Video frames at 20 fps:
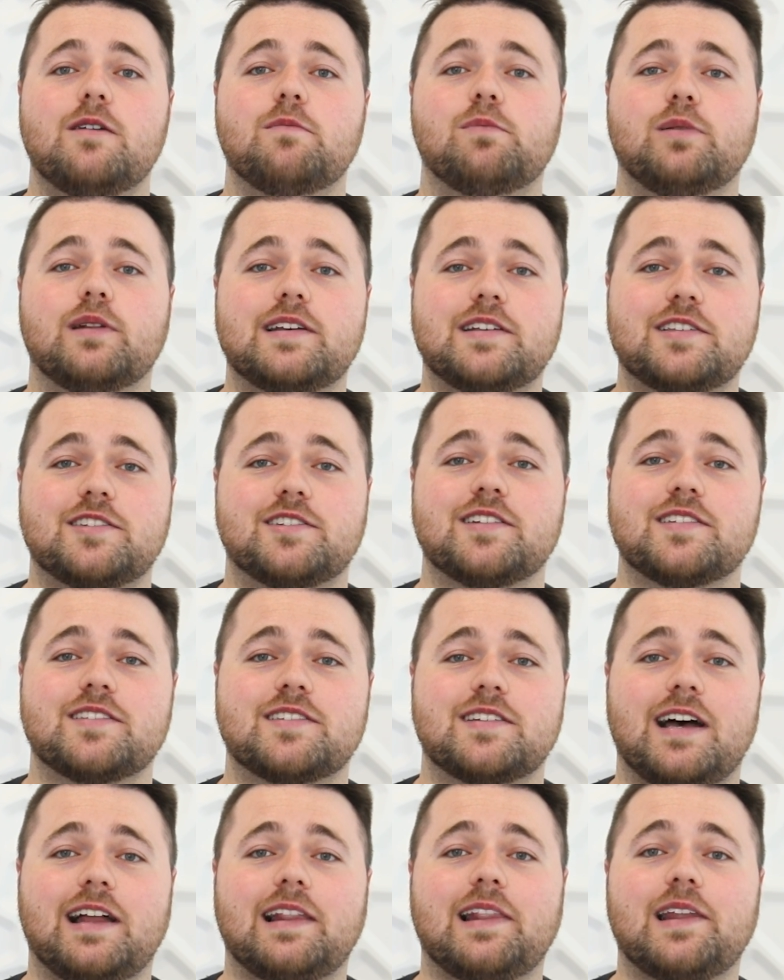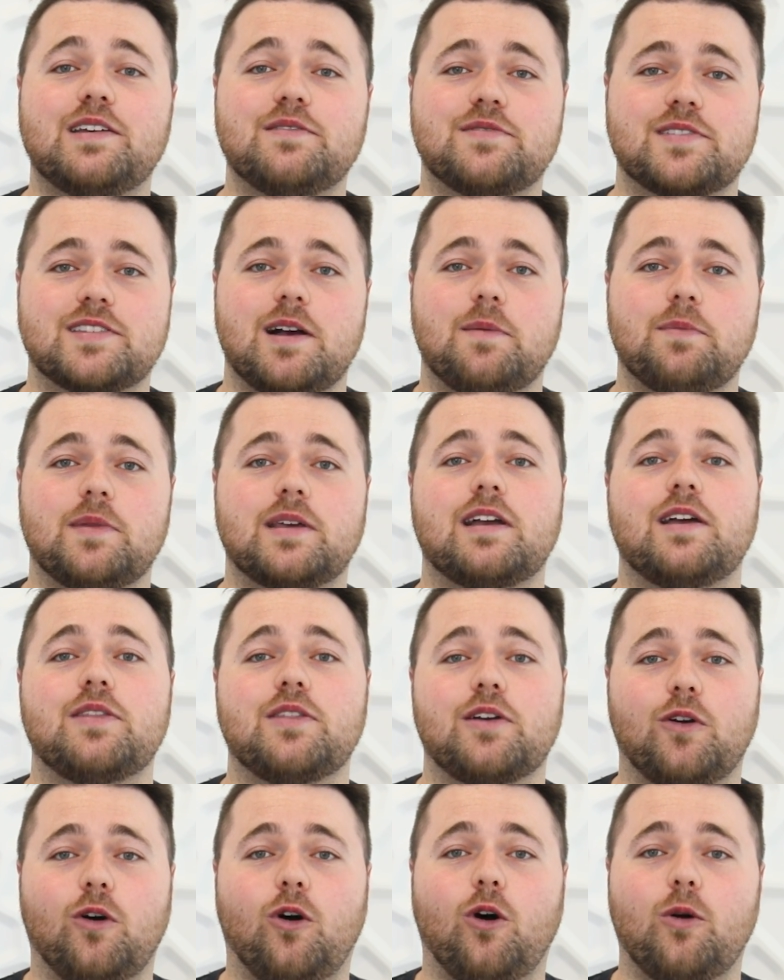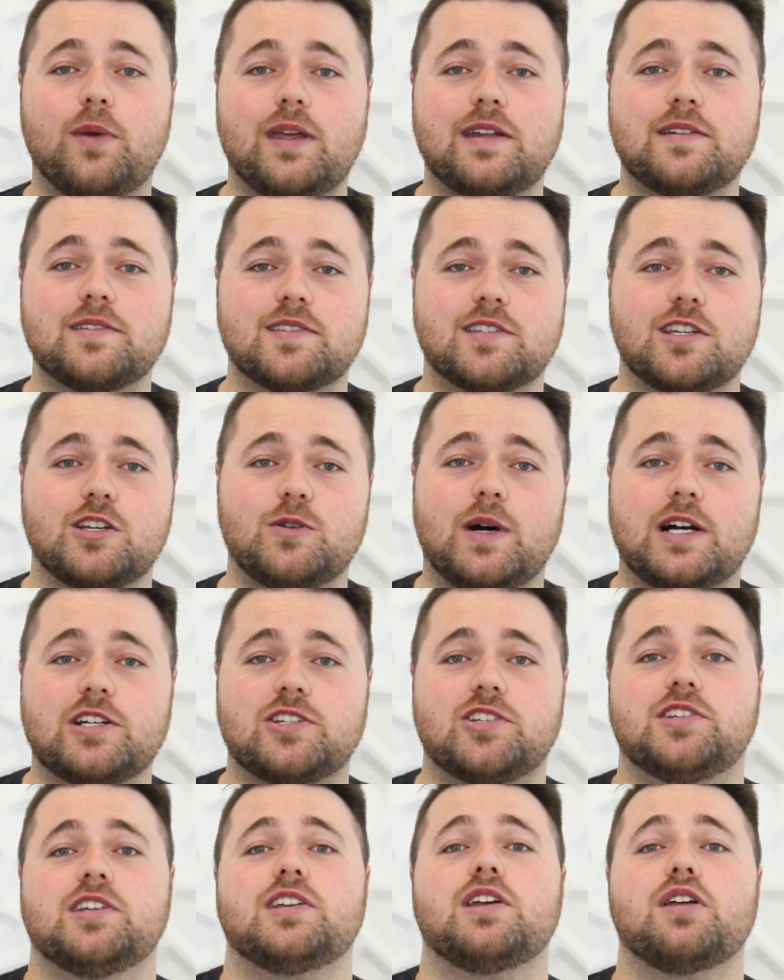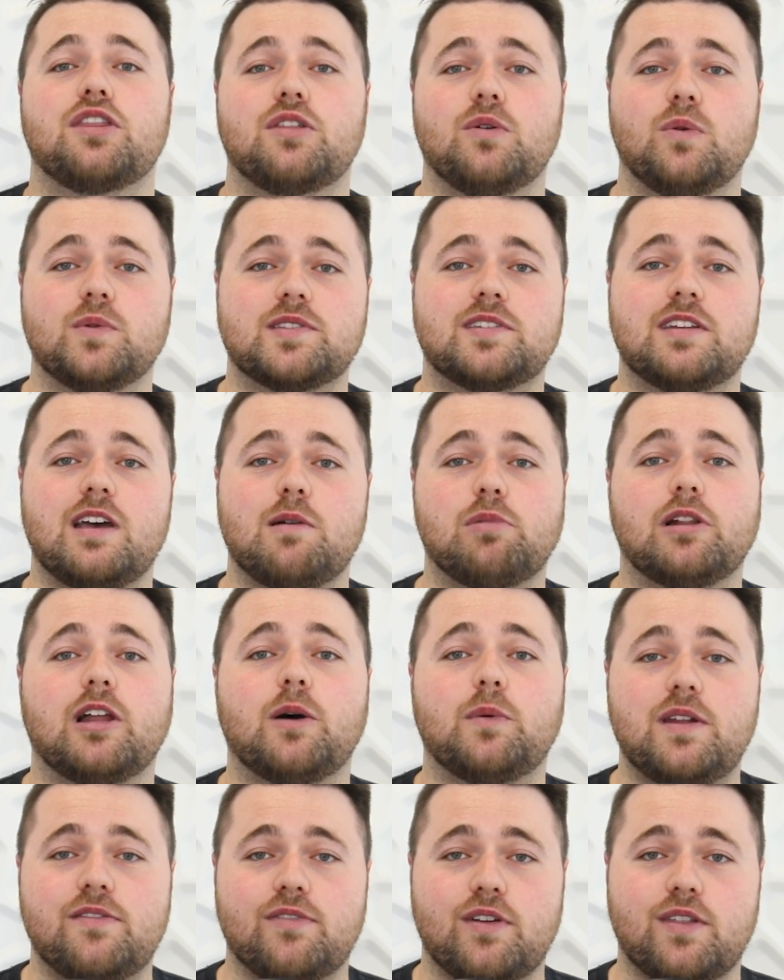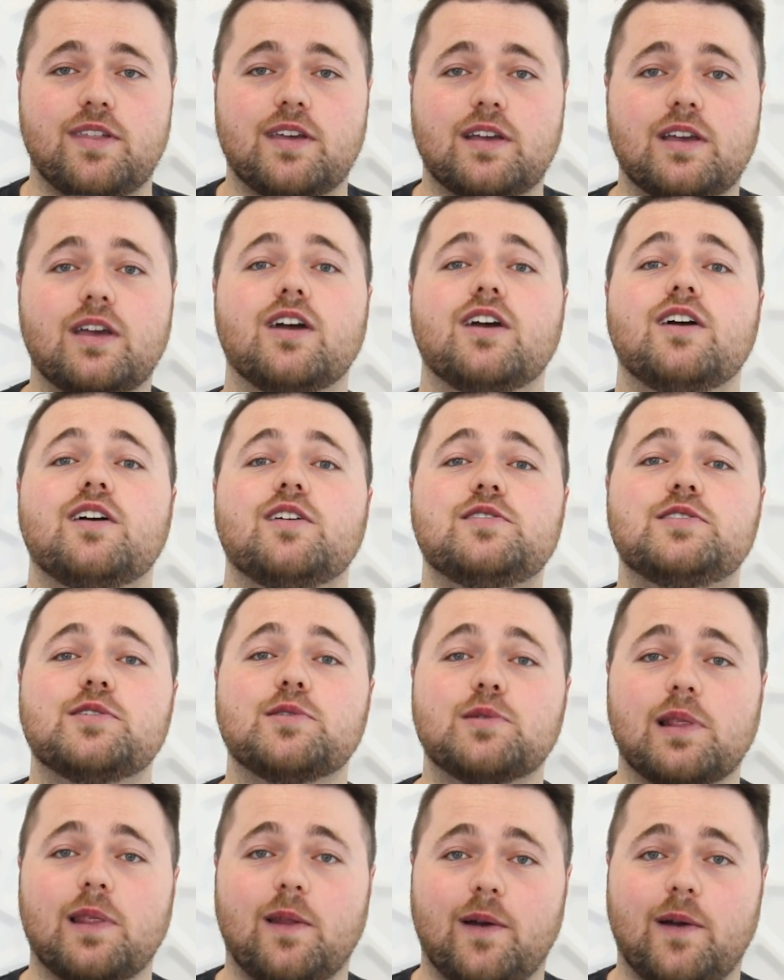please just leave something in the comments to share your thoughts down below and everything. Do